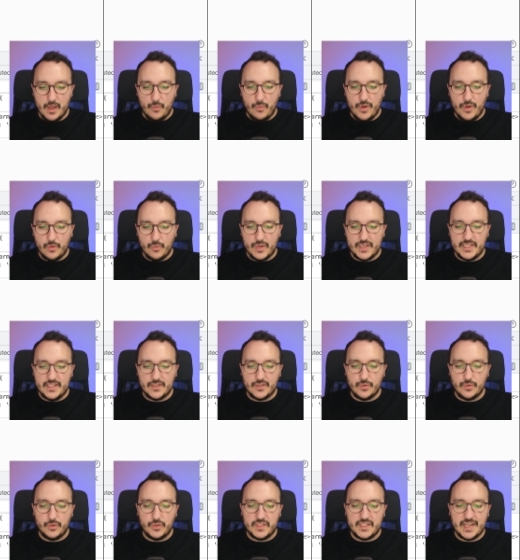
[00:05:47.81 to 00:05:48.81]
we already
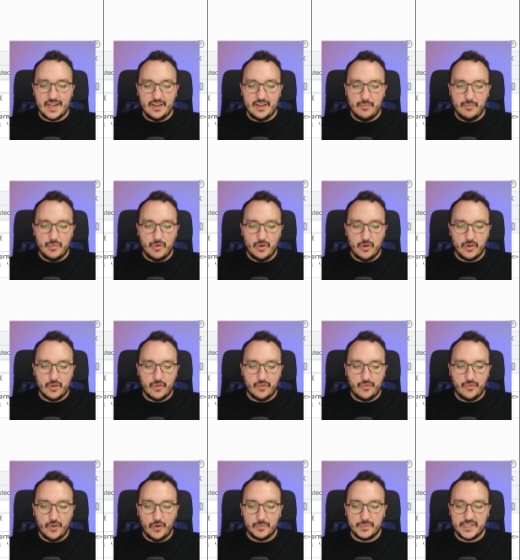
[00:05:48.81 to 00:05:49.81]
saw the tally block
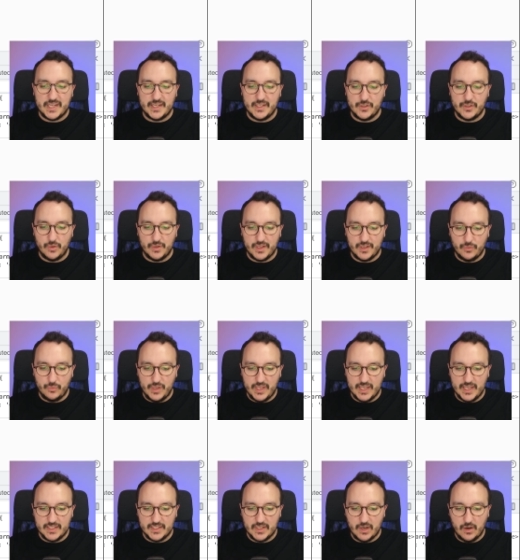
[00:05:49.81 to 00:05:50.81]
form title that we
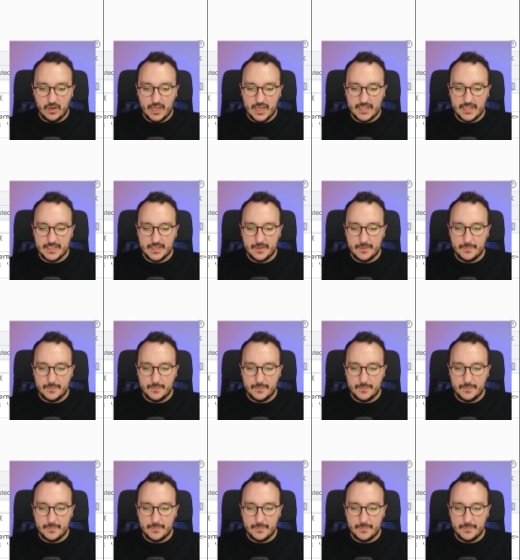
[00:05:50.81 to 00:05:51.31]
can target.